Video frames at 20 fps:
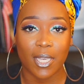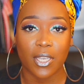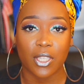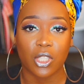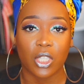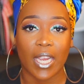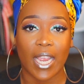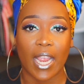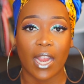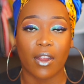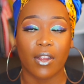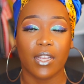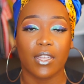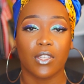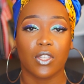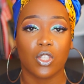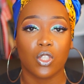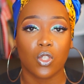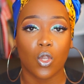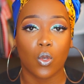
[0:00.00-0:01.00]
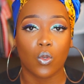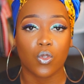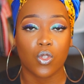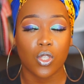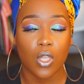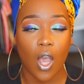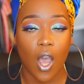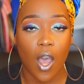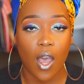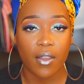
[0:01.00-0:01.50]
because your hair is so
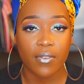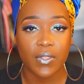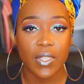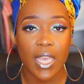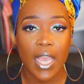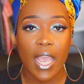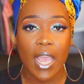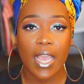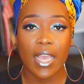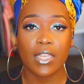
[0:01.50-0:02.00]
soft.